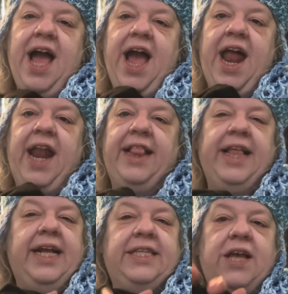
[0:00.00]
and I
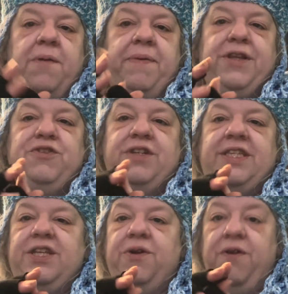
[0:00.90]
think it's on
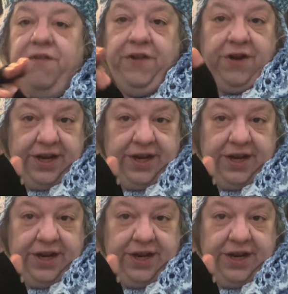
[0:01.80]
Pinterest too if you're